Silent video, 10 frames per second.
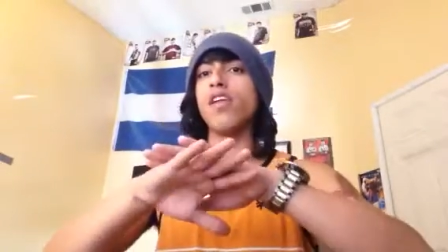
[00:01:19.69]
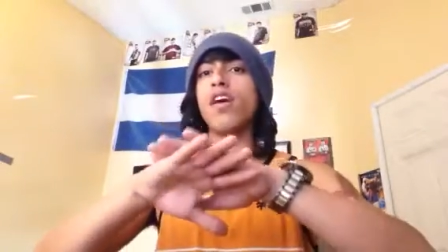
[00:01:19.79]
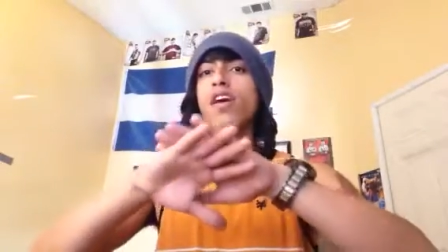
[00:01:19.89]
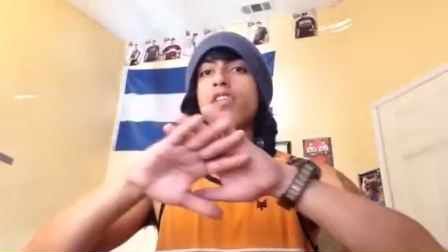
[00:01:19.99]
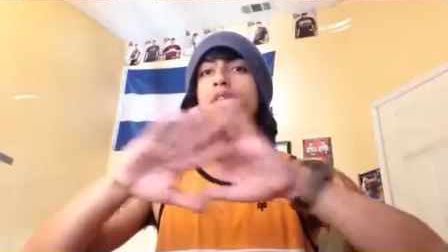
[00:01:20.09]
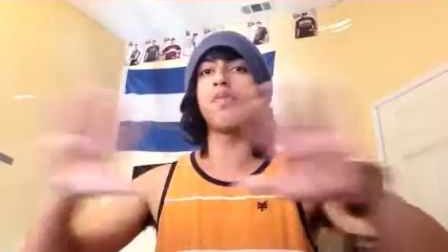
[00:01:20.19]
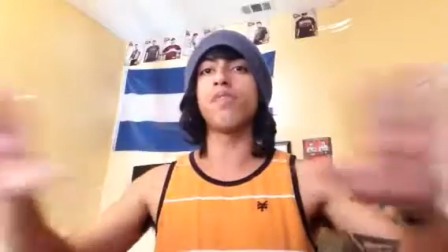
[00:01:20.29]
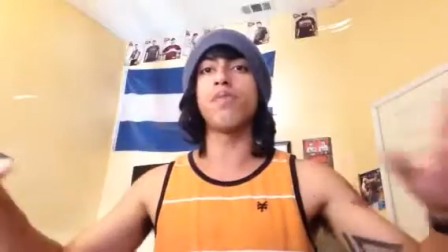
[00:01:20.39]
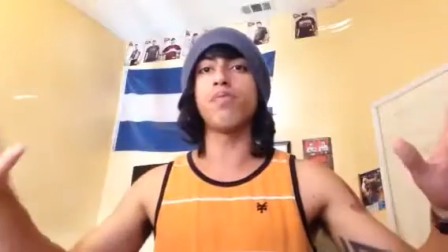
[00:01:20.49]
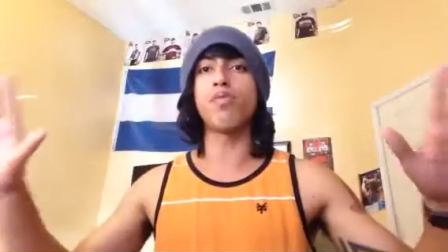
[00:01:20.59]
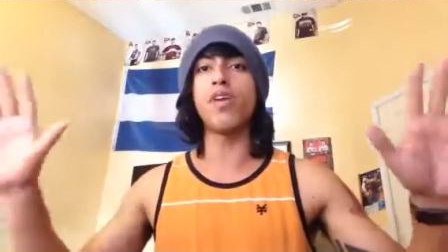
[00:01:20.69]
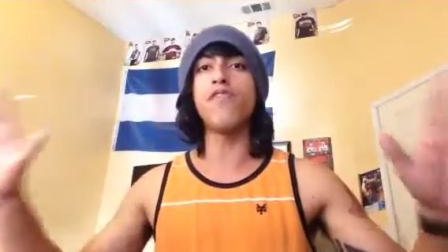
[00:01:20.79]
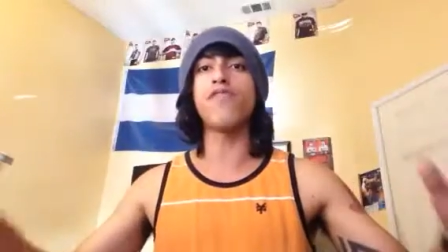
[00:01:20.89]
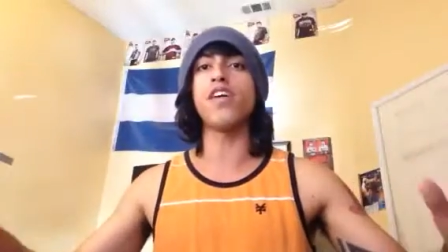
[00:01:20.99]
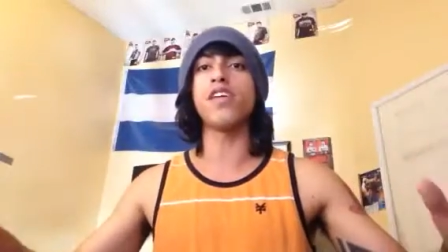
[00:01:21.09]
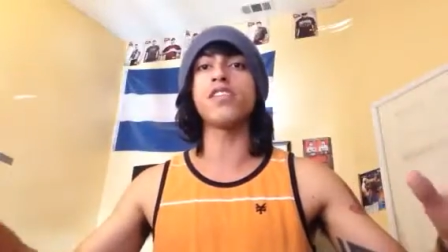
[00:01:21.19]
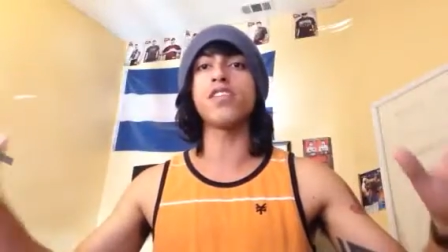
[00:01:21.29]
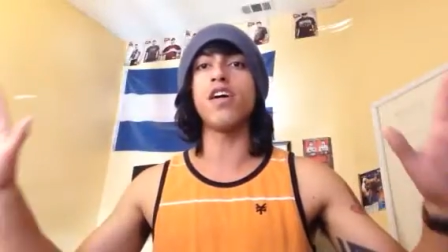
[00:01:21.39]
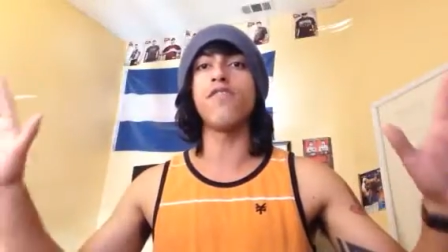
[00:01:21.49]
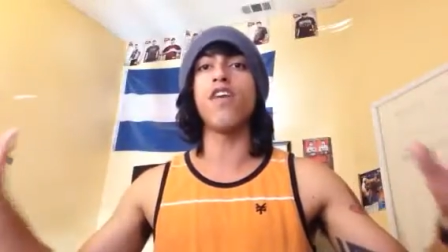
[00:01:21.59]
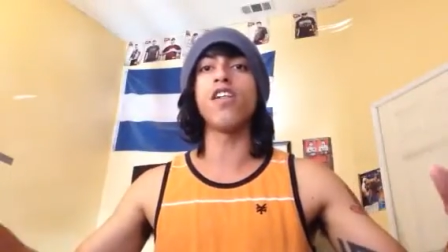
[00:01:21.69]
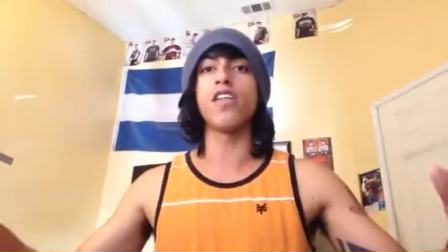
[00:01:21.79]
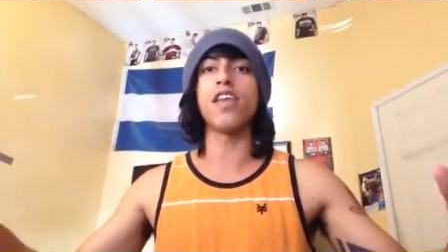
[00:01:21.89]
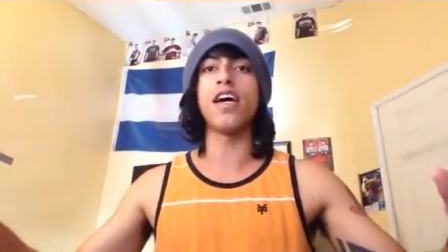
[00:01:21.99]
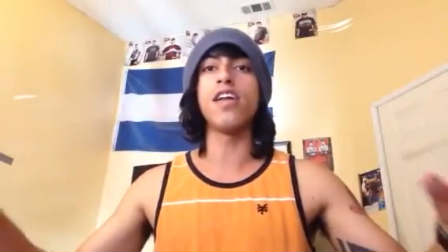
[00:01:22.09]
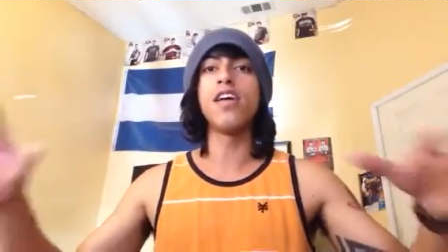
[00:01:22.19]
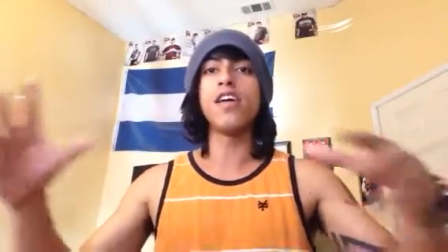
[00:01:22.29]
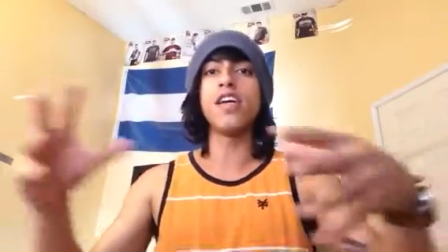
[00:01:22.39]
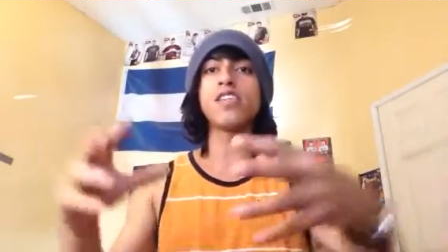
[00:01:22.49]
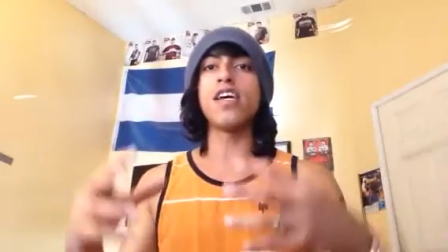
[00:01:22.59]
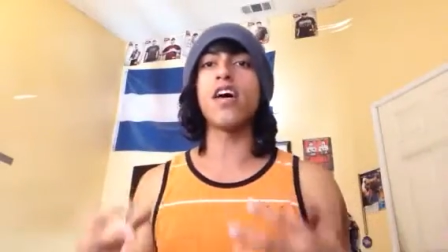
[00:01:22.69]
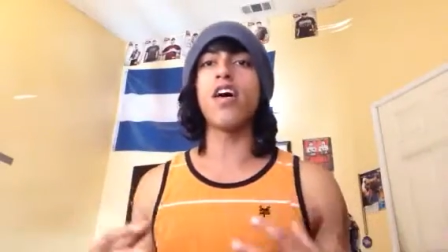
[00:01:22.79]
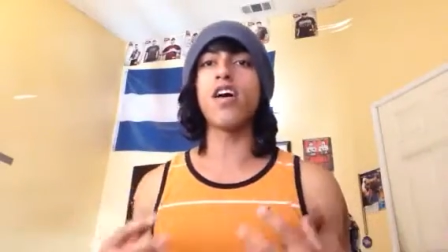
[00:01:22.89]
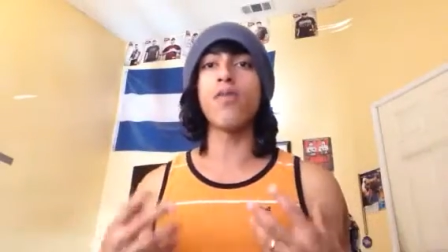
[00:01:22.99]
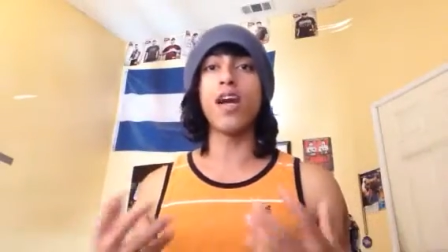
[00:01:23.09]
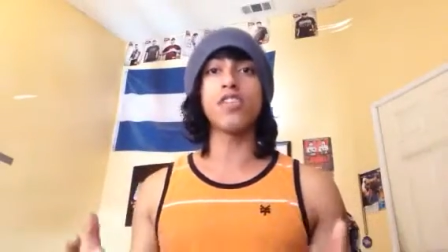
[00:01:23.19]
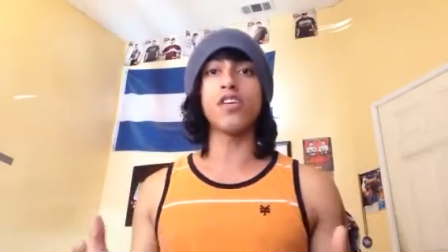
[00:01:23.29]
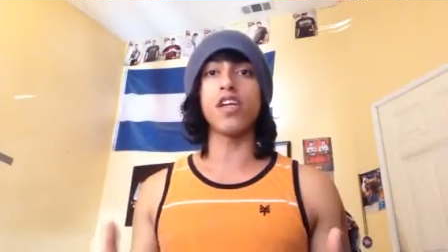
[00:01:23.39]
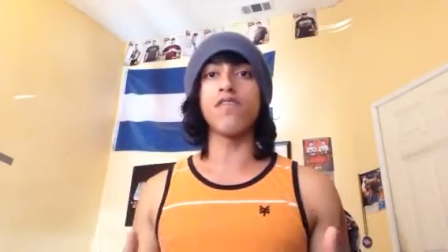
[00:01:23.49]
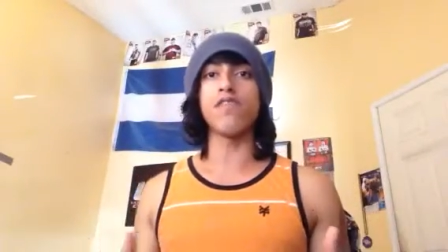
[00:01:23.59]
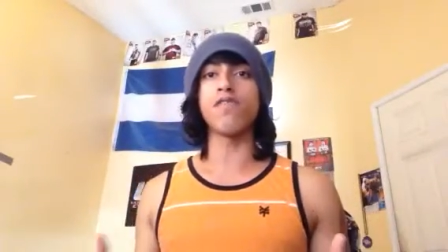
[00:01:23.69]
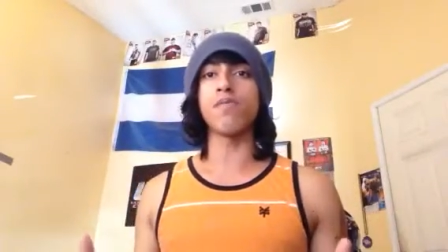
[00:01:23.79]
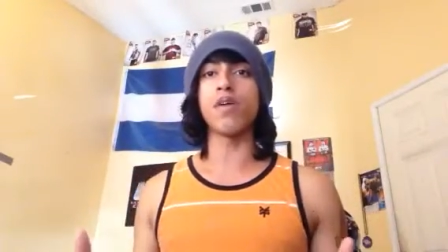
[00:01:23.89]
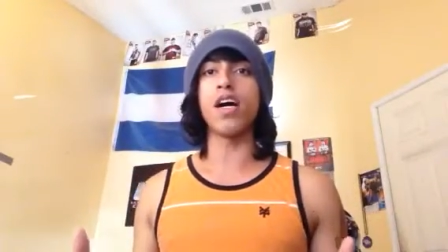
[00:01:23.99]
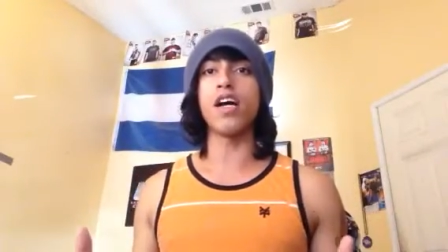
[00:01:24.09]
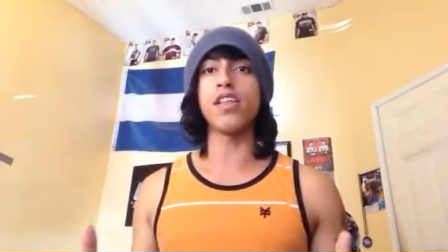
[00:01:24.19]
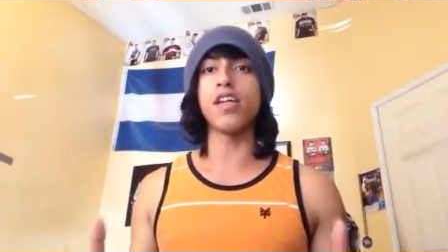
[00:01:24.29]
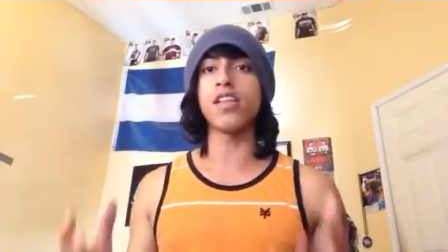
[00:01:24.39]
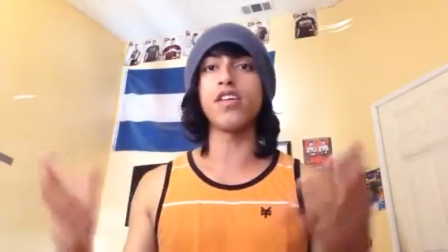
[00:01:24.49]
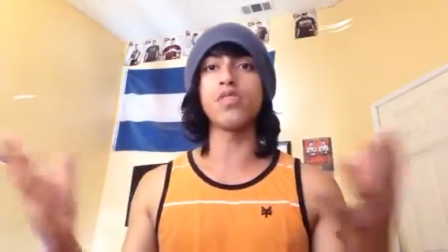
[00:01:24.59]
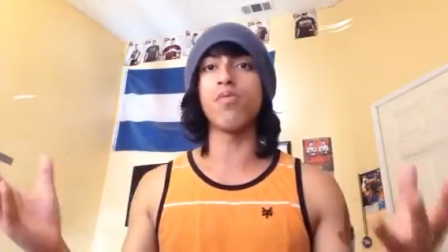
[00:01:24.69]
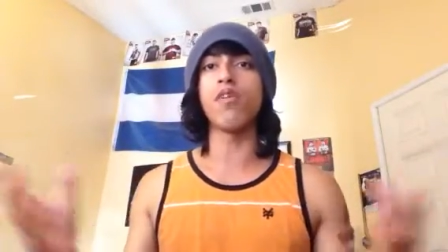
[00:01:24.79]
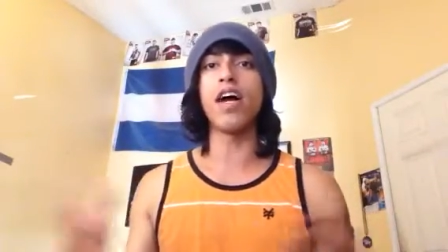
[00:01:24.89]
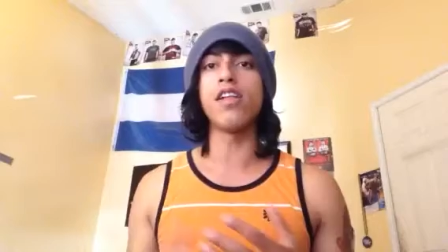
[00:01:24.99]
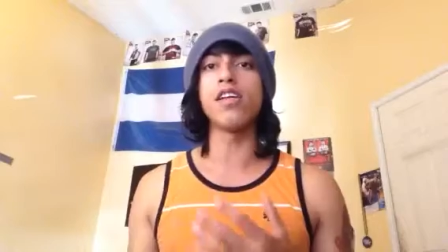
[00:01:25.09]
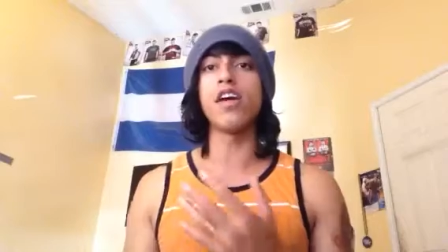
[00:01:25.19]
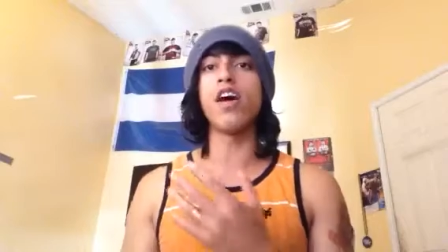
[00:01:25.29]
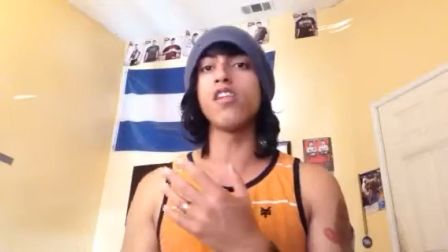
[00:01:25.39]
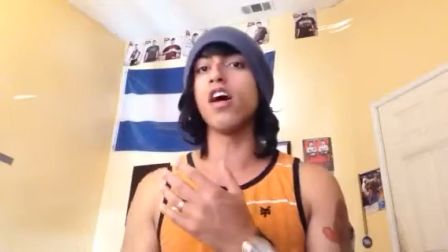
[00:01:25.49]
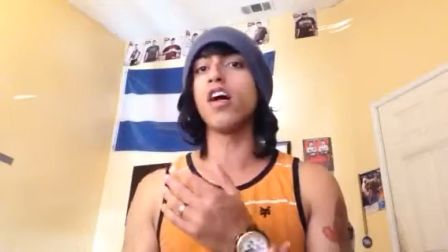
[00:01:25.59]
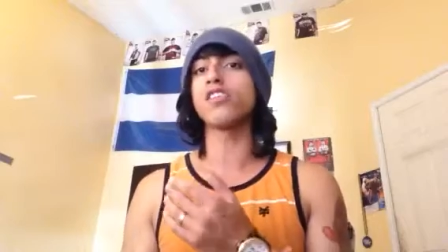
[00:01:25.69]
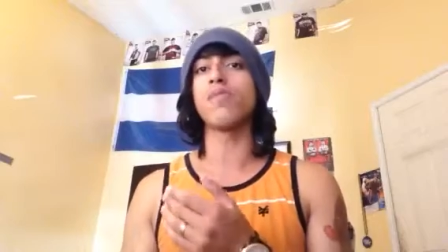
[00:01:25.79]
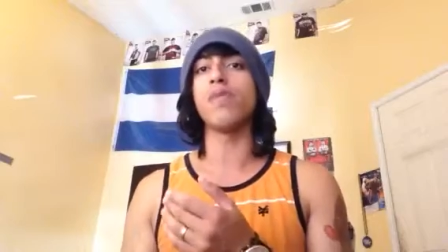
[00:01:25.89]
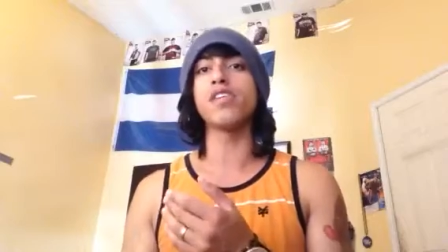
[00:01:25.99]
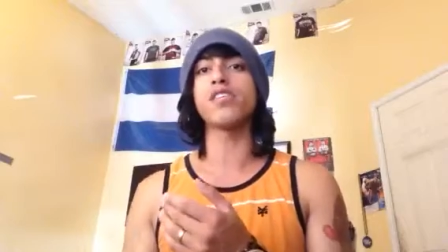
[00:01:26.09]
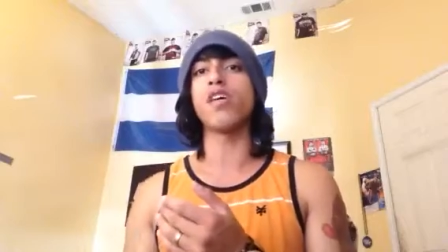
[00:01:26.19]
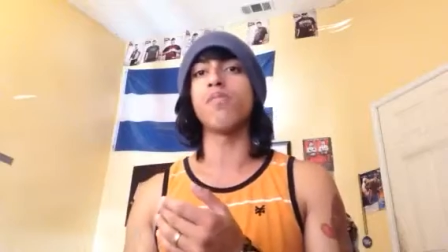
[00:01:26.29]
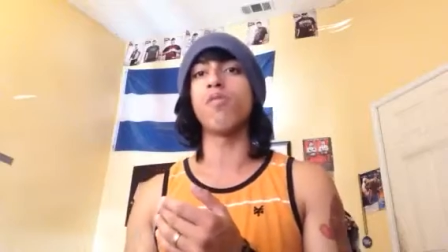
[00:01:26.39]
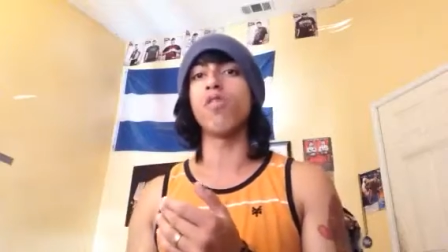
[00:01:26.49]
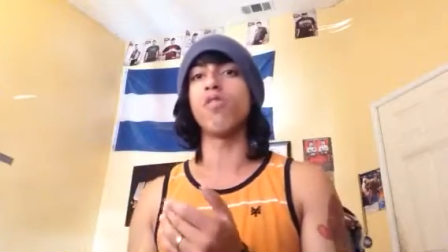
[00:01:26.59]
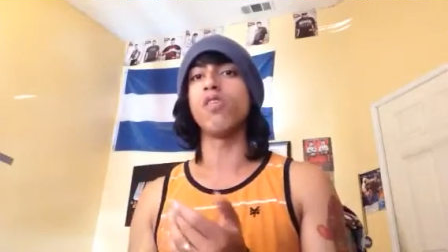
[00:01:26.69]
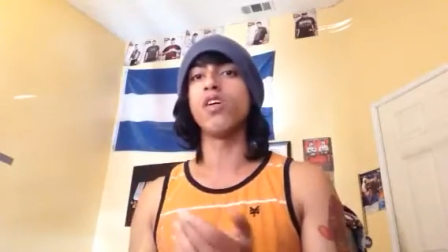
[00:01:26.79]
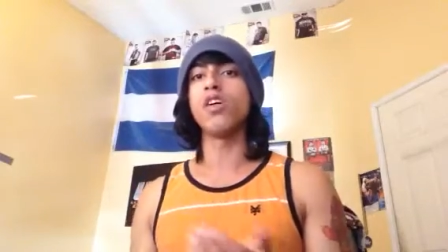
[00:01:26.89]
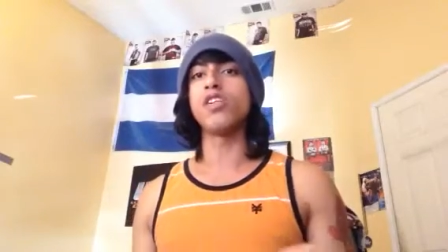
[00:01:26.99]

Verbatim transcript: all the, the preface of all of that is that our rights are given from God and that there's morality. All laws are based on moral